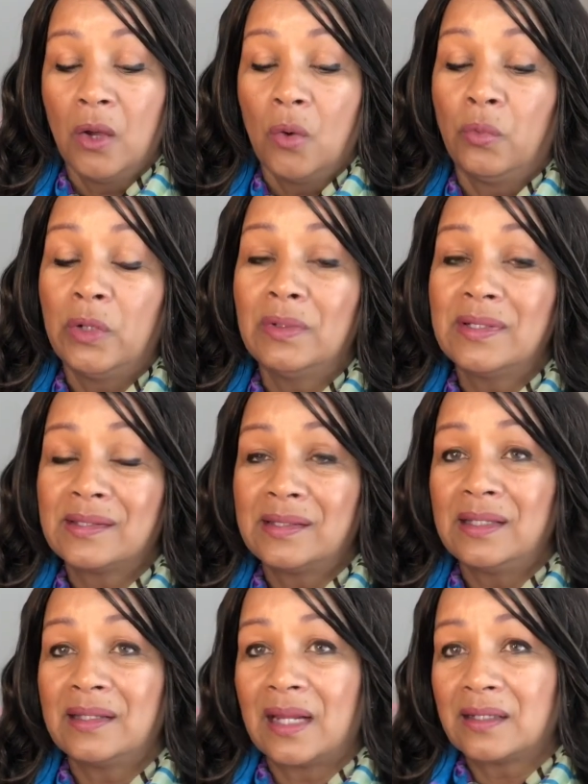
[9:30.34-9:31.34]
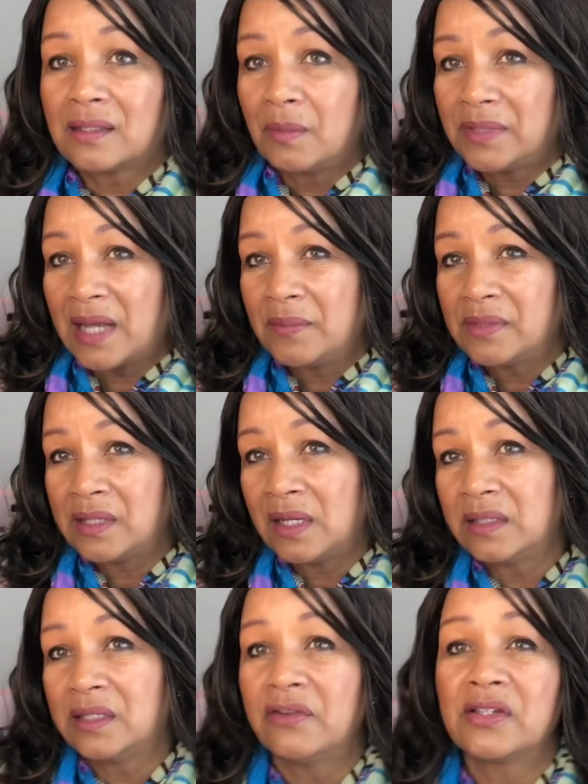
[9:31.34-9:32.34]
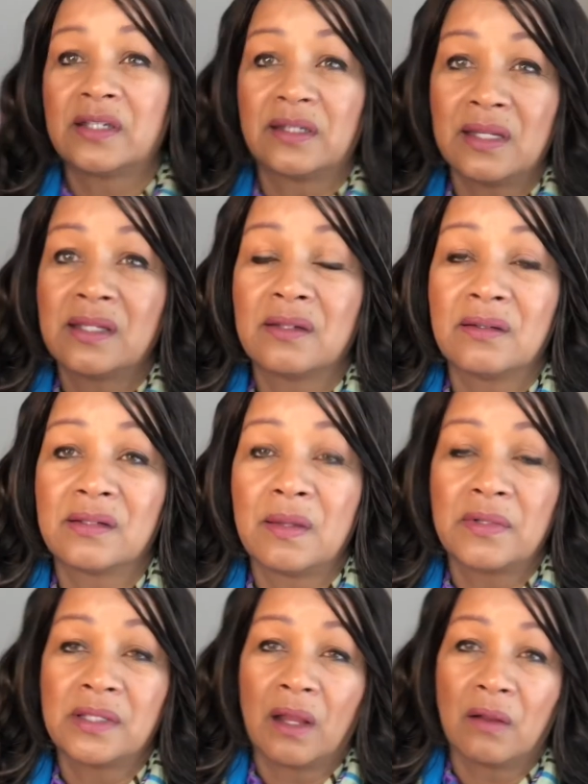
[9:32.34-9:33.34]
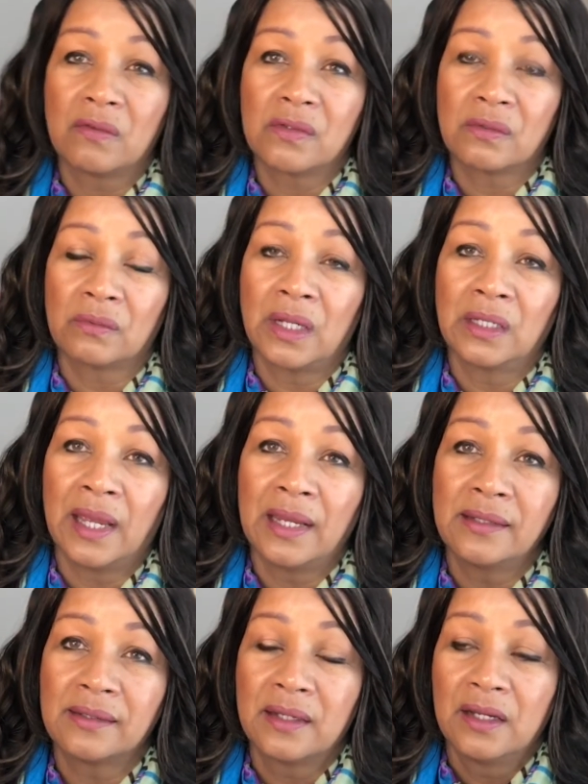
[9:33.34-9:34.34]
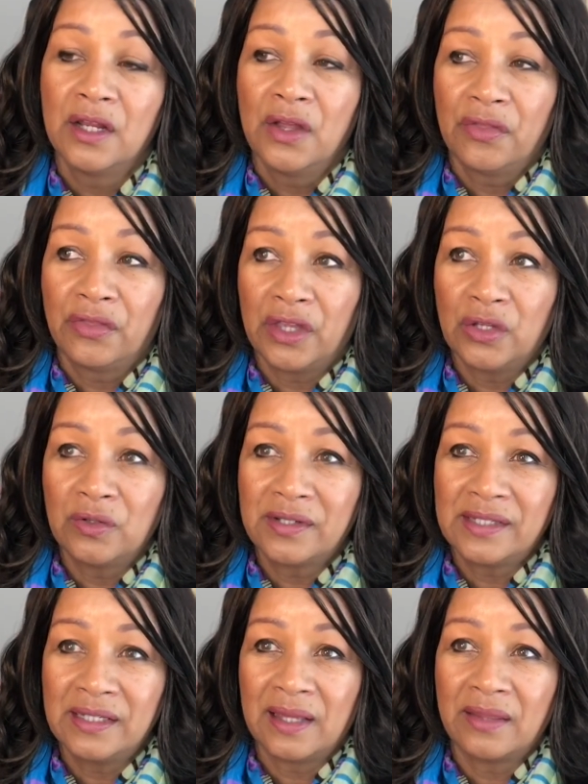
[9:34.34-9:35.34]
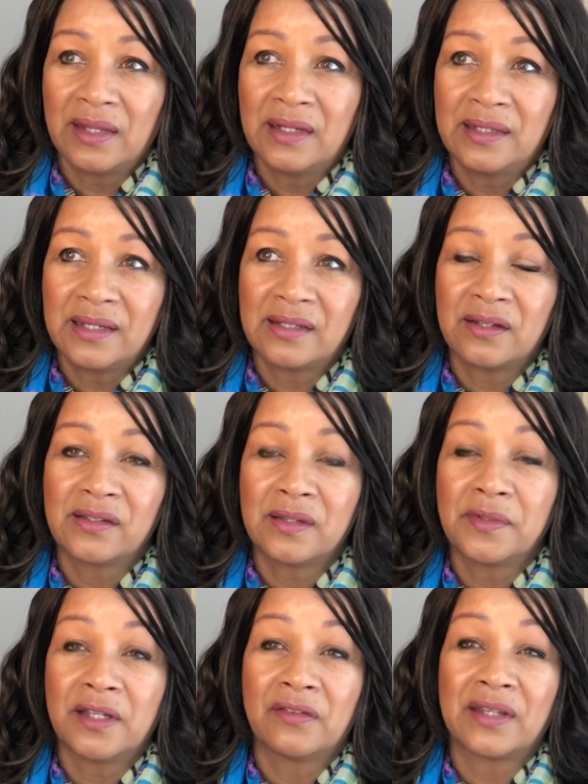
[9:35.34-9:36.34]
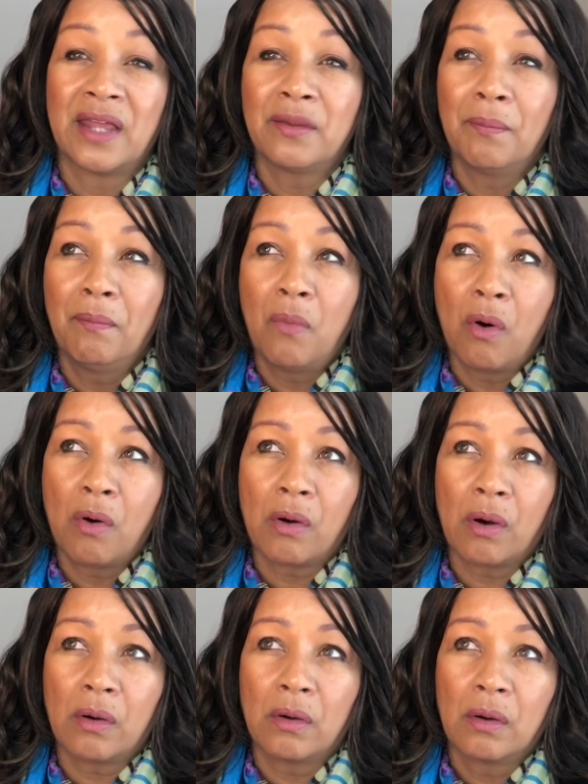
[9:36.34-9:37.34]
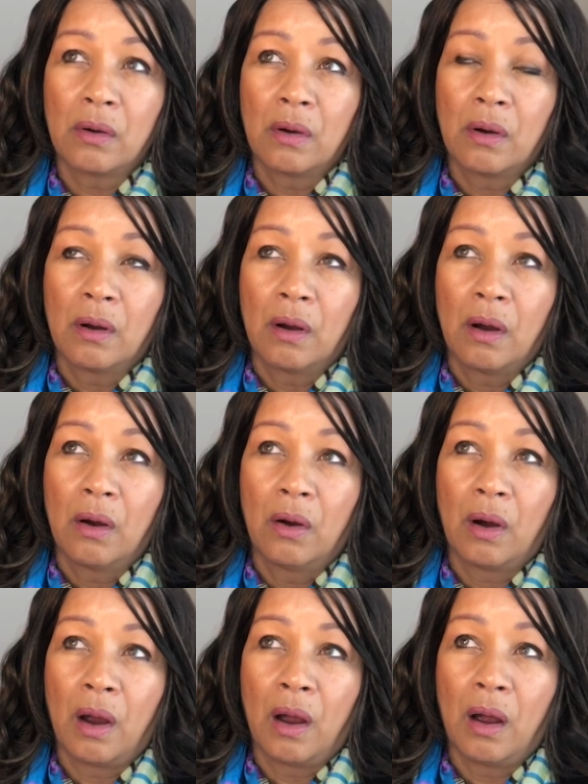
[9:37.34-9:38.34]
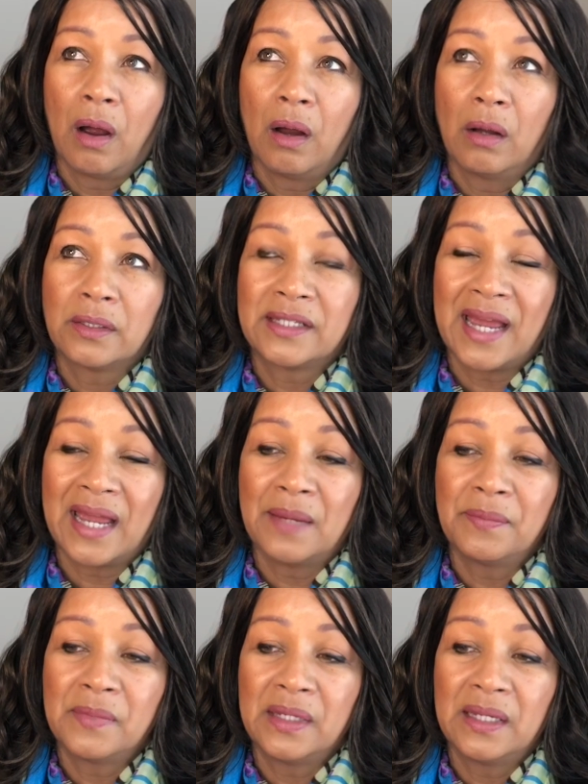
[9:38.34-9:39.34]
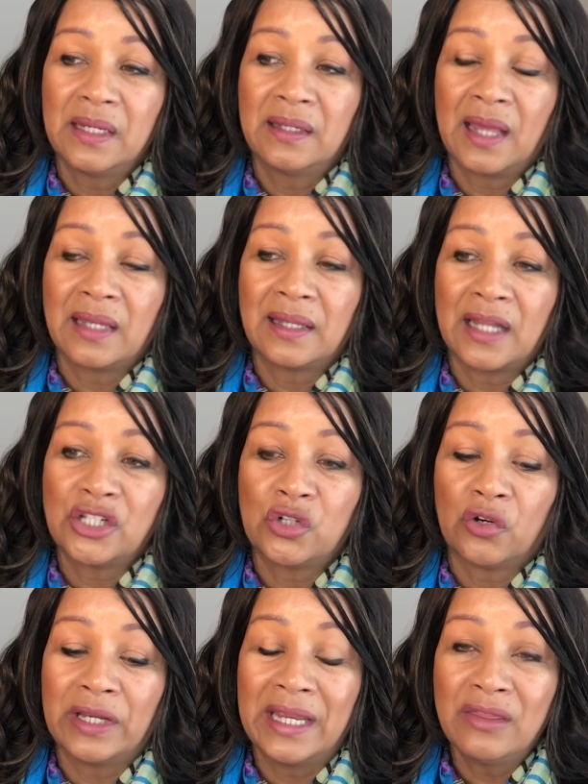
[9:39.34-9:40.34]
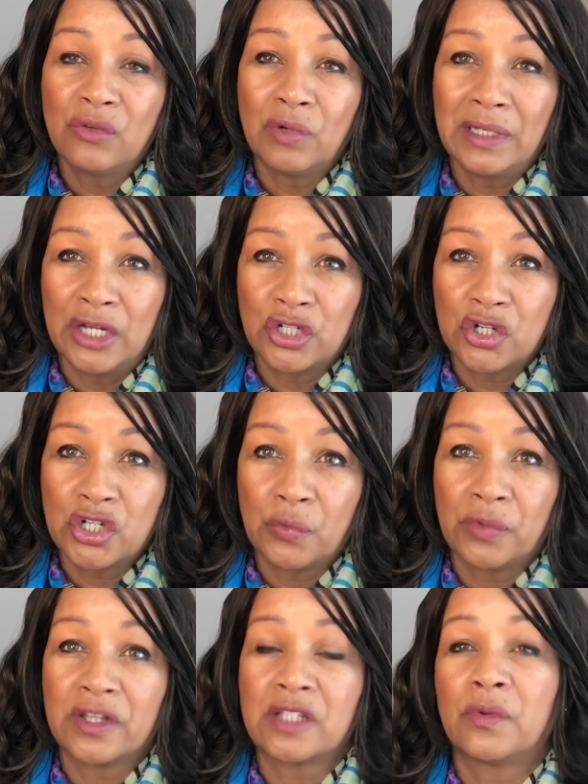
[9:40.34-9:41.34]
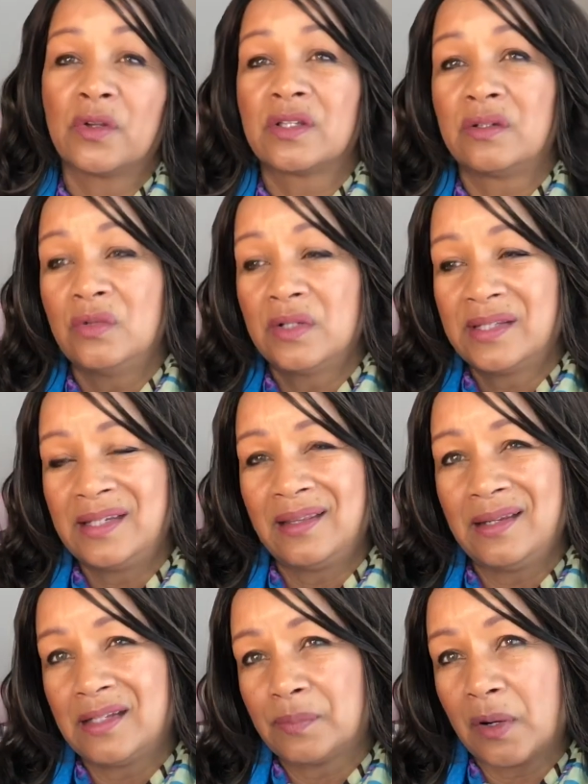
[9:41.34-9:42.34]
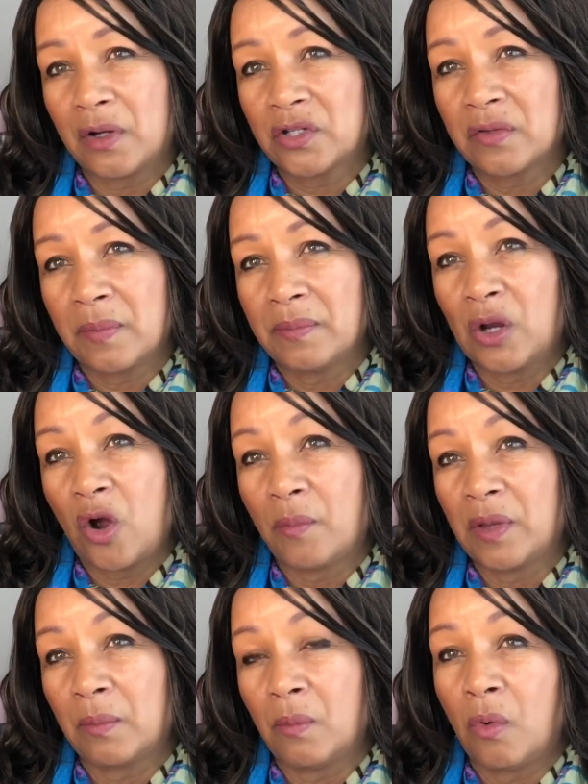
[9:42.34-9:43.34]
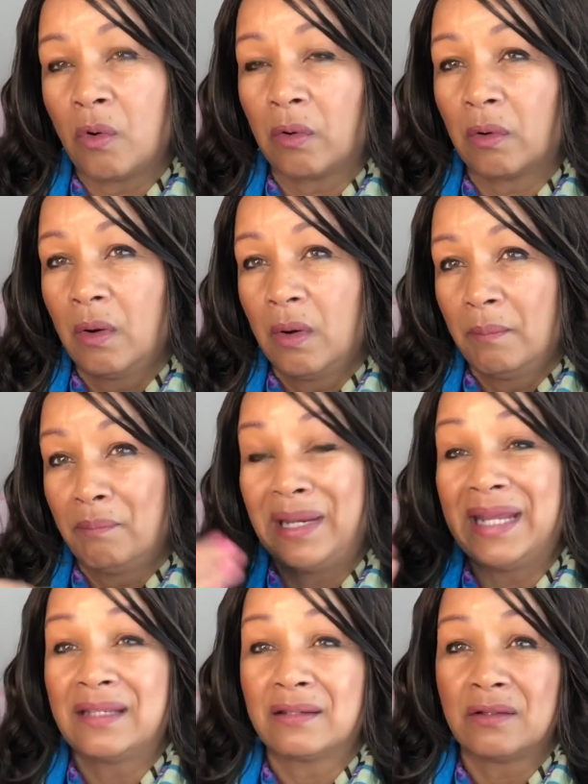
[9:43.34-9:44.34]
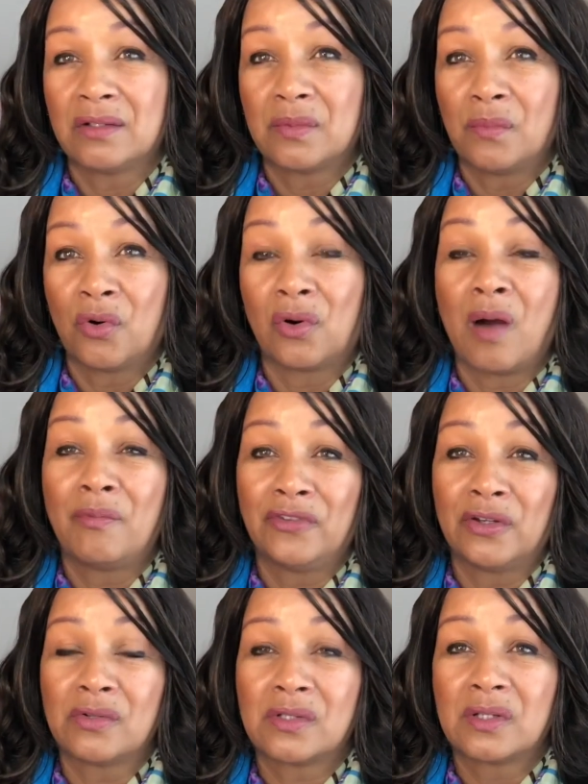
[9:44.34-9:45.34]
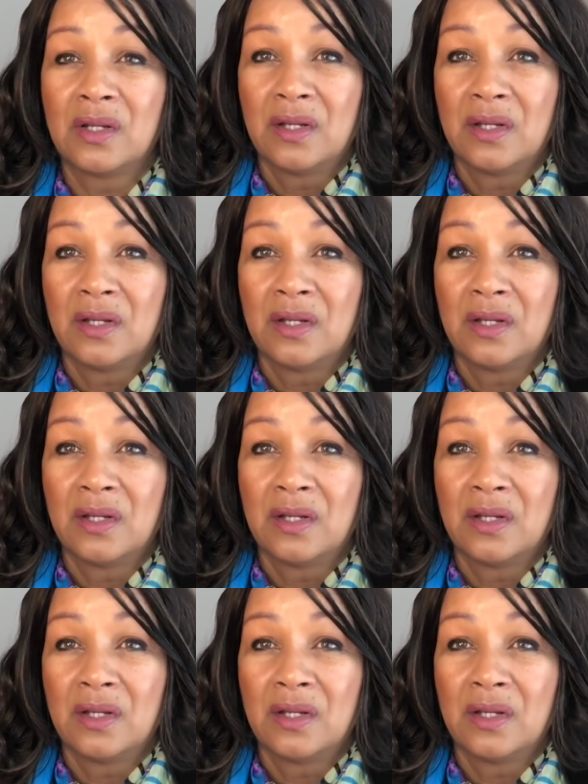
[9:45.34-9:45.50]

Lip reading: we will see that sometimes they'll distance themselves, right, guys? You'll see that they'll distance themselves, and the more time that you're in the relationship with this person, you'll see these parts of them becoming more blatant, more obvious,